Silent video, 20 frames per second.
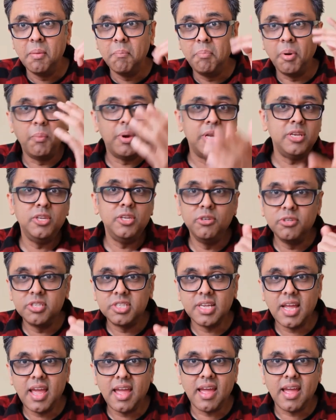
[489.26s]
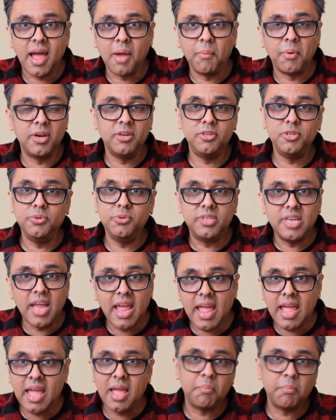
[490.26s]
But when you say, I want to do
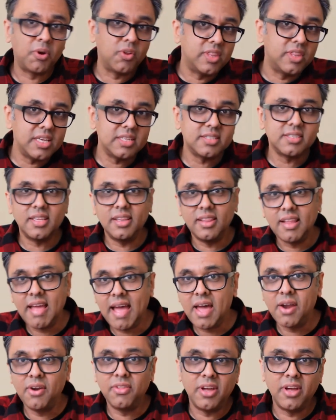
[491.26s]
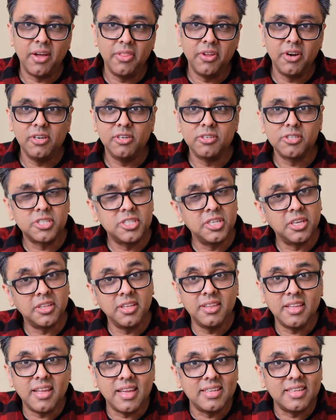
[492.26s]
DAM or this and that or the other, you're still
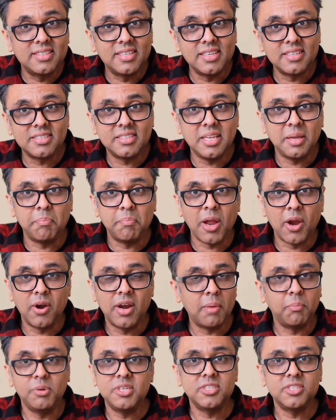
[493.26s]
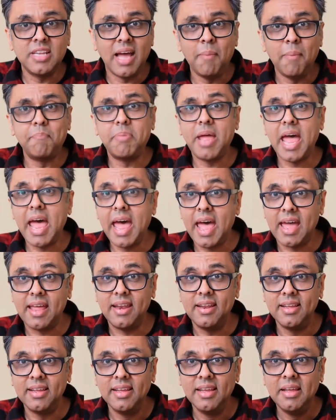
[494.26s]
in the existing paradigm, which is not
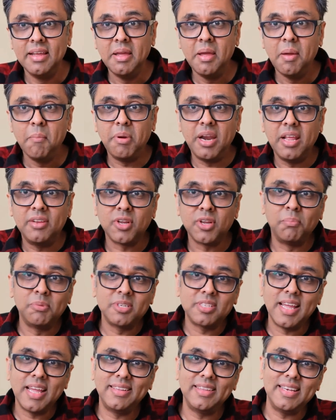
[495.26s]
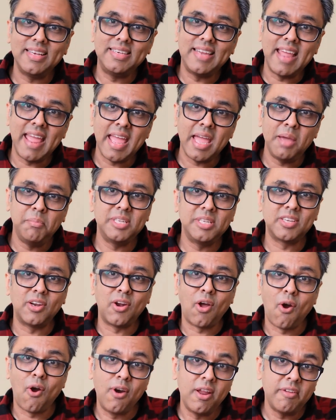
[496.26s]
bad, but it's almost like the DAM is
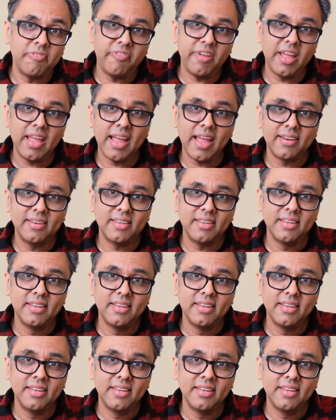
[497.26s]
an artifact